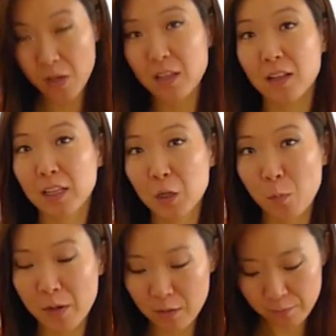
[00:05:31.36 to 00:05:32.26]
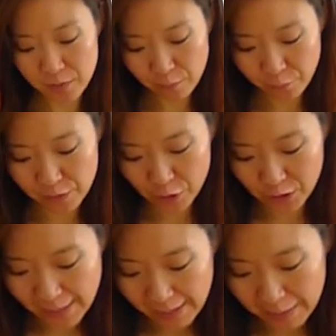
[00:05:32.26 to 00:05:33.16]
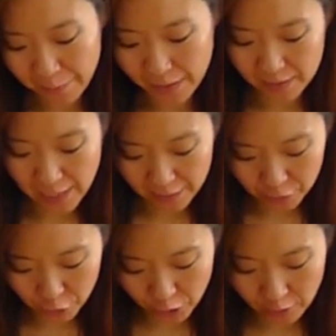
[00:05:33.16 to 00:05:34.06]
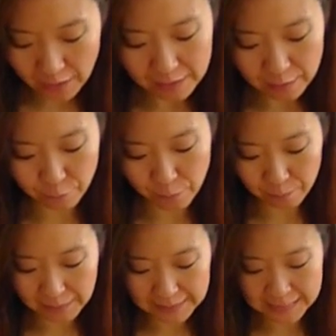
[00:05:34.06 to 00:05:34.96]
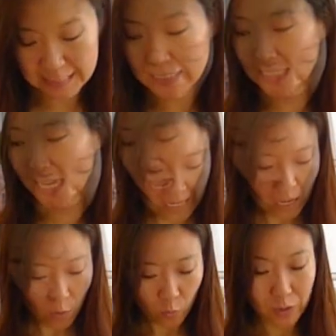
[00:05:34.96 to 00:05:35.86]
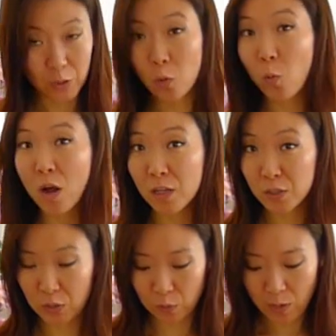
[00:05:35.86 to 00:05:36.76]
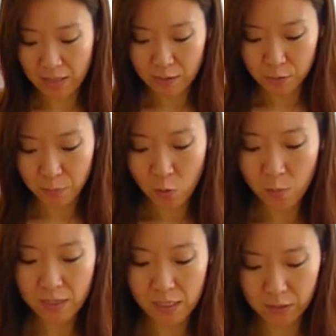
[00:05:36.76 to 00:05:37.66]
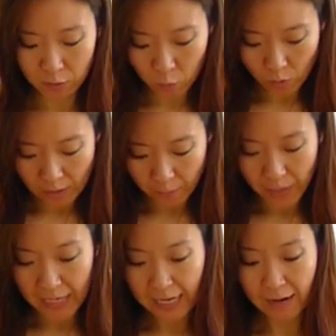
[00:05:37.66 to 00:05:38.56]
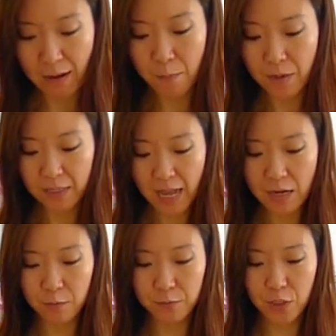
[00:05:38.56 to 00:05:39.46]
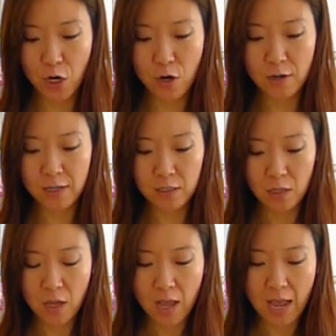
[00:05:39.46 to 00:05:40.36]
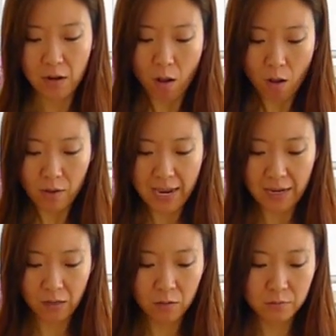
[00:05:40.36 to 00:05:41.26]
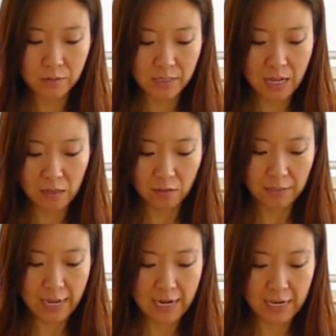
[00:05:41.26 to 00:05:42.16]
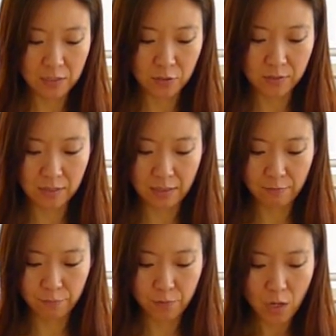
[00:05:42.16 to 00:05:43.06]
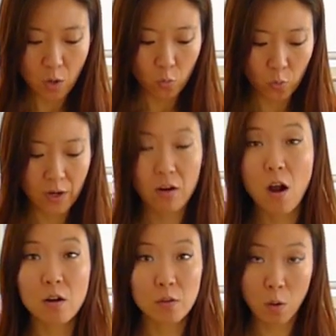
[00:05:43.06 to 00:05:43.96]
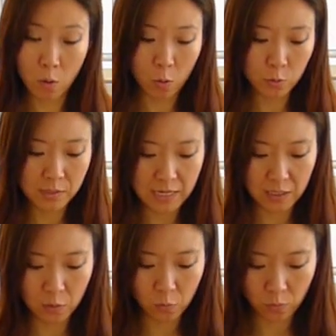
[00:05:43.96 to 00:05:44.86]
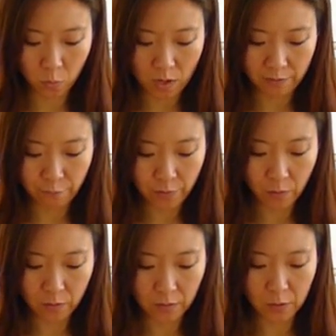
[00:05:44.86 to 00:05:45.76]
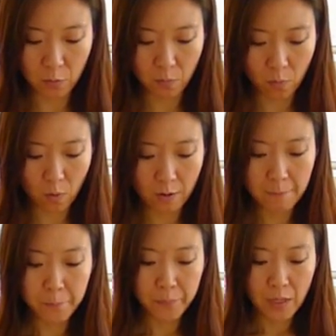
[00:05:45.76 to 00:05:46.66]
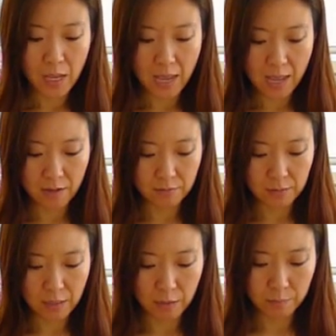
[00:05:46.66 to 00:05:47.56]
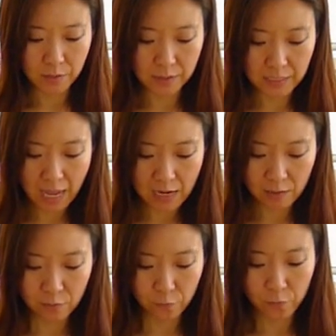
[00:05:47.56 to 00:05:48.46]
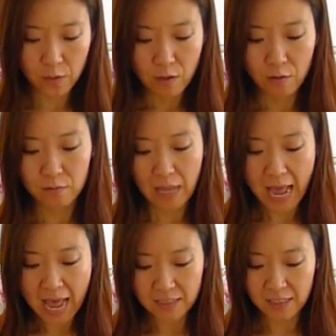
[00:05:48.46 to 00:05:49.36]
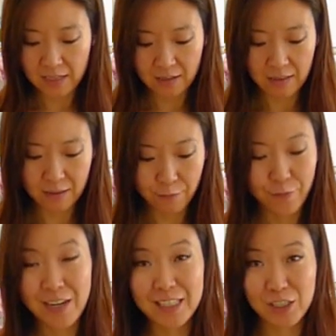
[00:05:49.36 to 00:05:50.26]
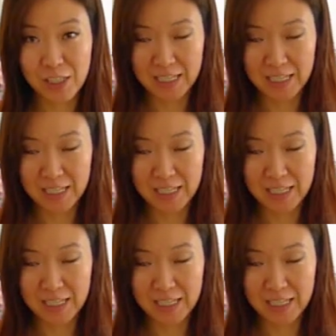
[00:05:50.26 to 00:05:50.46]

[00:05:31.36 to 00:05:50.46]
with a little bit of different shape and texture at different places. What you want to do at this moment is you want to pick it up and kind of turn it at all angles and look at it to see if where are the holes that you would want to fill a little more, and just kind of adding the finishing